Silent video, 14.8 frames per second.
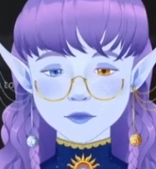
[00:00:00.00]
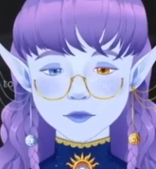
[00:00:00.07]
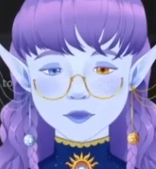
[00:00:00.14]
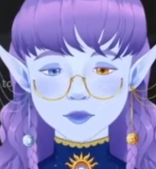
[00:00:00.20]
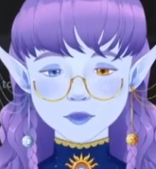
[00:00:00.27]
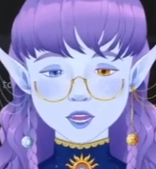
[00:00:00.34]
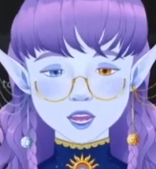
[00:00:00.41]

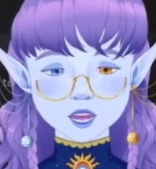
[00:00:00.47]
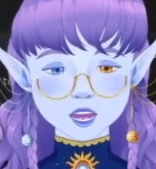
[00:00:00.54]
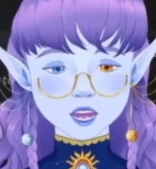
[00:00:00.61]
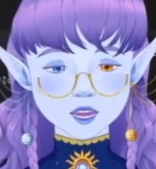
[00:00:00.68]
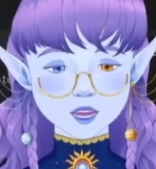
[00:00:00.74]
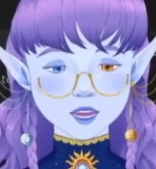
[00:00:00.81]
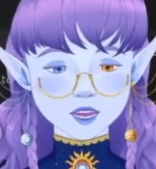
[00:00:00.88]
and then
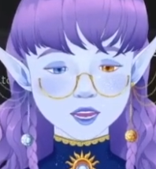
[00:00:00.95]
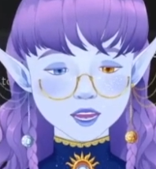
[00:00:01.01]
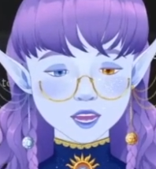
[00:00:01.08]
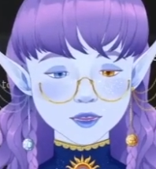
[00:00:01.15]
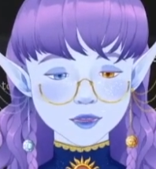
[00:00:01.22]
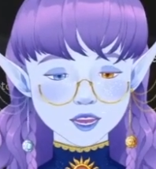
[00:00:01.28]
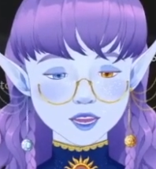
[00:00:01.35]
I get to
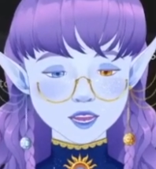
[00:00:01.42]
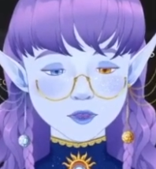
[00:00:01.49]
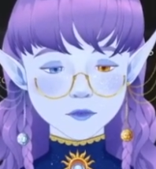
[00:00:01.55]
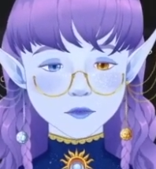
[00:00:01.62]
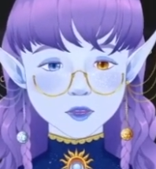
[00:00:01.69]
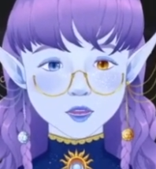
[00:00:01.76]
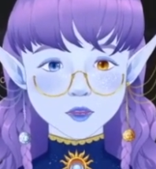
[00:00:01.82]
hang out with
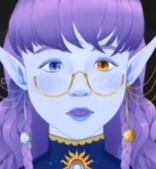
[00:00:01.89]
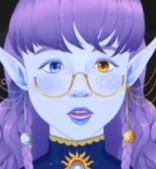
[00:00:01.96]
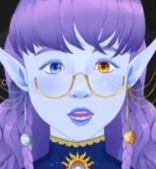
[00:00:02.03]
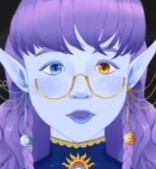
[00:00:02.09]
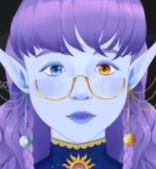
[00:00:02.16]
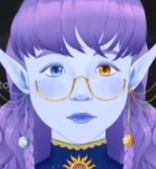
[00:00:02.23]
my crush,